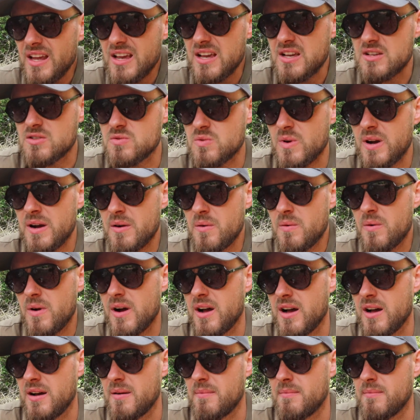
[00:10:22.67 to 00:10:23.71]
as well.
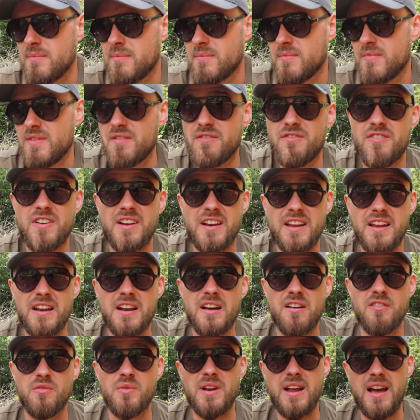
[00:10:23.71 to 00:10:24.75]
Funny
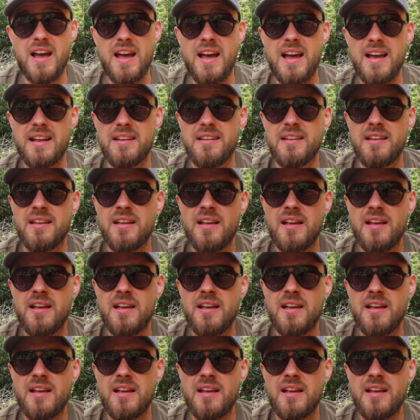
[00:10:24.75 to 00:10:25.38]
enough, when I had